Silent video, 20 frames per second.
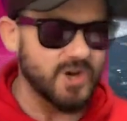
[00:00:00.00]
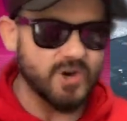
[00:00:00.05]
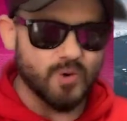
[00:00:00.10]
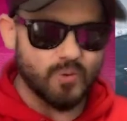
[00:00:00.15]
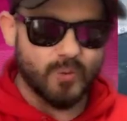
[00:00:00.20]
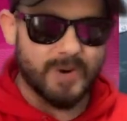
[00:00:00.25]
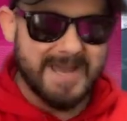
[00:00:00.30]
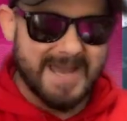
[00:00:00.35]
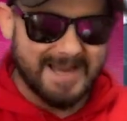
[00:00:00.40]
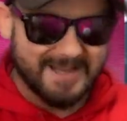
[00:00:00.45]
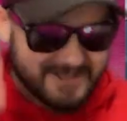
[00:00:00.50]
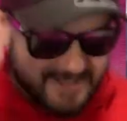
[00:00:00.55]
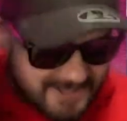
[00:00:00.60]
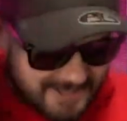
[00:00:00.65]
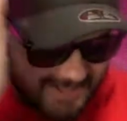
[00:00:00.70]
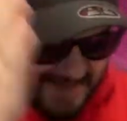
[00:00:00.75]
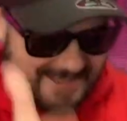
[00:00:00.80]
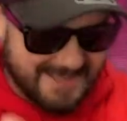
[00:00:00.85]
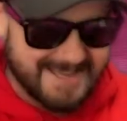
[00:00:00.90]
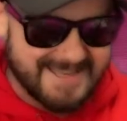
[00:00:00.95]
We had to
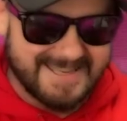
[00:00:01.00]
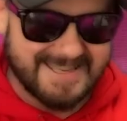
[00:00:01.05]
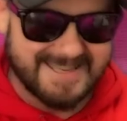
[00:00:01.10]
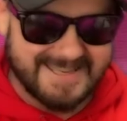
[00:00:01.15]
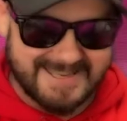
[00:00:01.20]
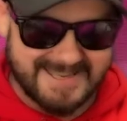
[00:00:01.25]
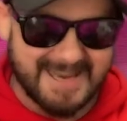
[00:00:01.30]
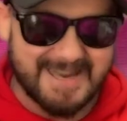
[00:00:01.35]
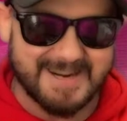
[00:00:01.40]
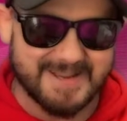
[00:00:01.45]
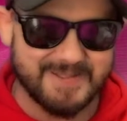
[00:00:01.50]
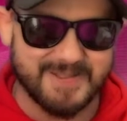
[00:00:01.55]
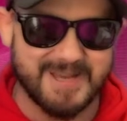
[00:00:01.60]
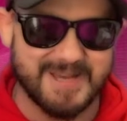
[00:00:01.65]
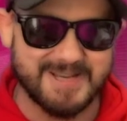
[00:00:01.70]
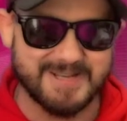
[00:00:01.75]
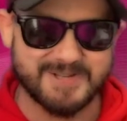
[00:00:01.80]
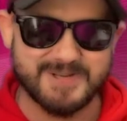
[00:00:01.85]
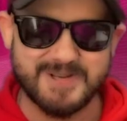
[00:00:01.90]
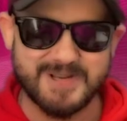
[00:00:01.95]
get in
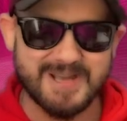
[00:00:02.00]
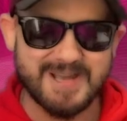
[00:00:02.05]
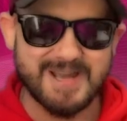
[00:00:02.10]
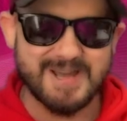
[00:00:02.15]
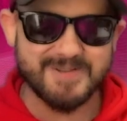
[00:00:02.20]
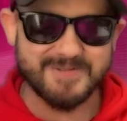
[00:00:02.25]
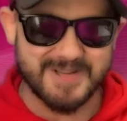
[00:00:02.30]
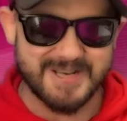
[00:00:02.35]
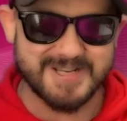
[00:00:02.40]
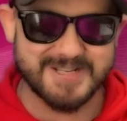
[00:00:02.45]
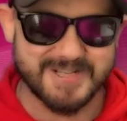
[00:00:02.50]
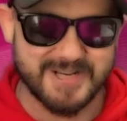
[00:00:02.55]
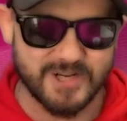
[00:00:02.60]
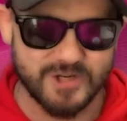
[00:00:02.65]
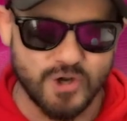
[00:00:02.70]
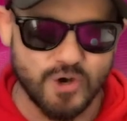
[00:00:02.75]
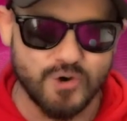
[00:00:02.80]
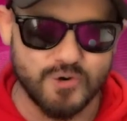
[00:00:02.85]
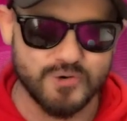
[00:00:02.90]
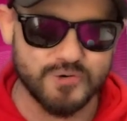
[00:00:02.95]
these
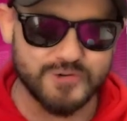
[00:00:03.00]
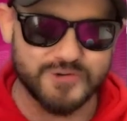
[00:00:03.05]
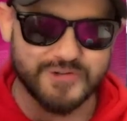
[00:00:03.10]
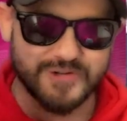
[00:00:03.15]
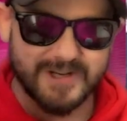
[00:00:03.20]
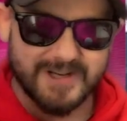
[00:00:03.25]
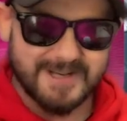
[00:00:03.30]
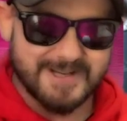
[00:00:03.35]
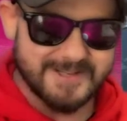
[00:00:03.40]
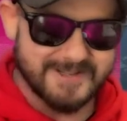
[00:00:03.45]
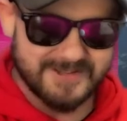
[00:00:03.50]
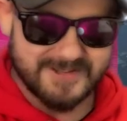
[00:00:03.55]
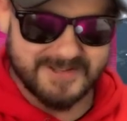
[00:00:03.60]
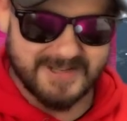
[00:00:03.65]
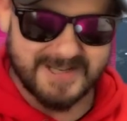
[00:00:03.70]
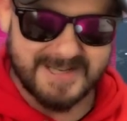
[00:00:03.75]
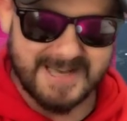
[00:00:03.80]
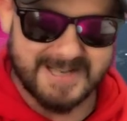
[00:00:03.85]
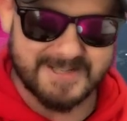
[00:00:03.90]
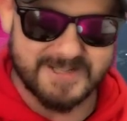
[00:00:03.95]
canoes to
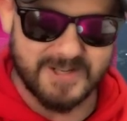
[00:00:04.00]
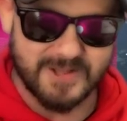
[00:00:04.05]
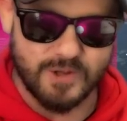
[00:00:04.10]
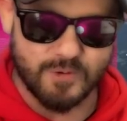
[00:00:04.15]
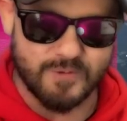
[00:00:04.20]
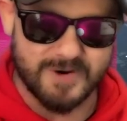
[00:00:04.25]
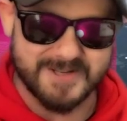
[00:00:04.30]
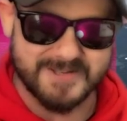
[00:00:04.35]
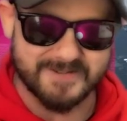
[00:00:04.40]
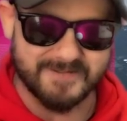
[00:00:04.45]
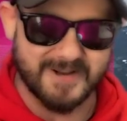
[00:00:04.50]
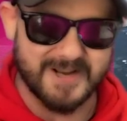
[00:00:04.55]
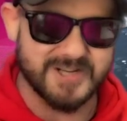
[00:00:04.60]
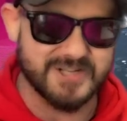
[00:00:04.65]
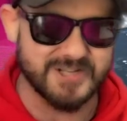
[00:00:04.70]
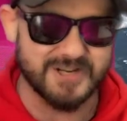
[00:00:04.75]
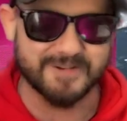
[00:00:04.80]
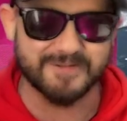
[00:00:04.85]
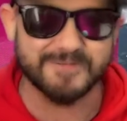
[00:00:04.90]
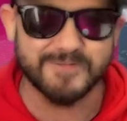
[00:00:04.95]
get to the
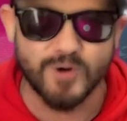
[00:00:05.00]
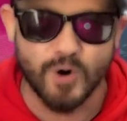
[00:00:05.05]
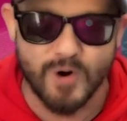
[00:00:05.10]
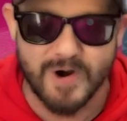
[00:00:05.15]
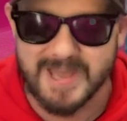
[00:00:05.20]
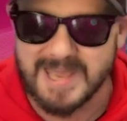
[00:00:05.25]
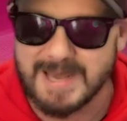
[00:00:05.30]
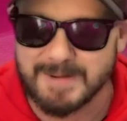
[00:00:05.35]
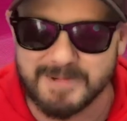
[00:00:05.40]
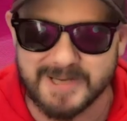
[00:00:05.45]
reservation at 4 a.m.